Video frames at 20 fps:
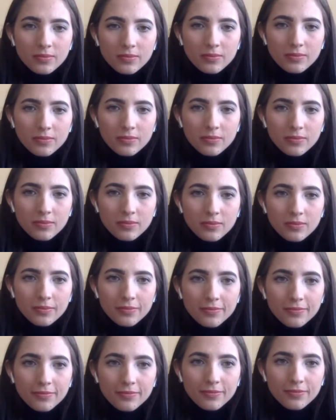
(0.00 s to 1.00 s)

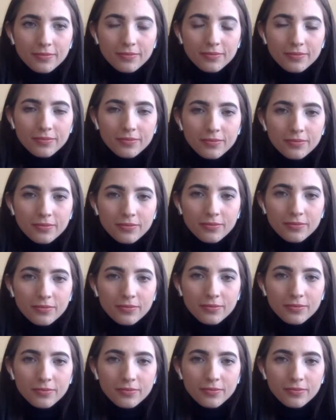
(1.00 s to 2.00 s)

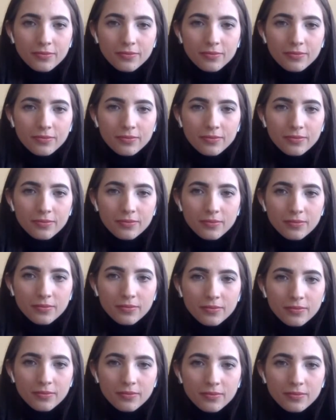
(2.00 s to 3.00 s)

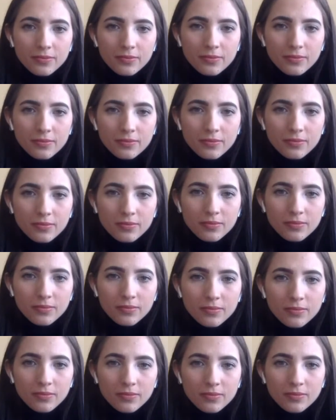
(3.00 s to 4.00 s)

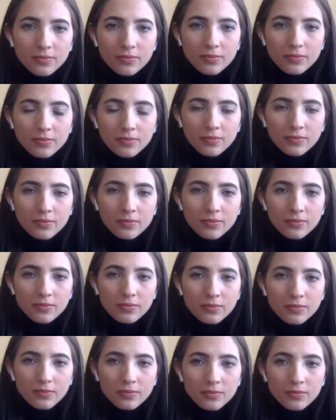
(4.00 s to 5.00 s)

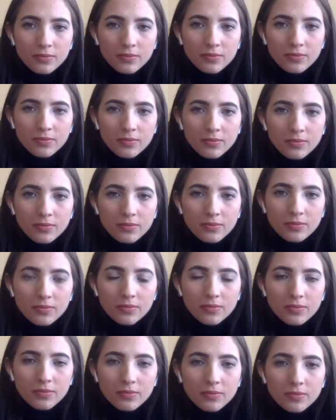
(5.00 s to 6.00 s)

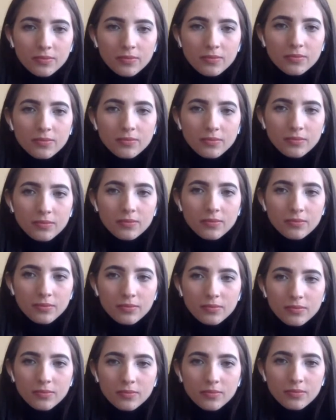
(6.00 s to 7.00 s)

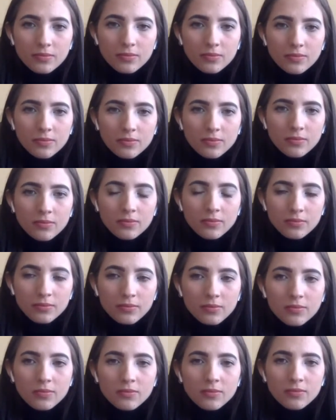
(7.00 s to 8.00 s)
No words are spoken by the person on screen.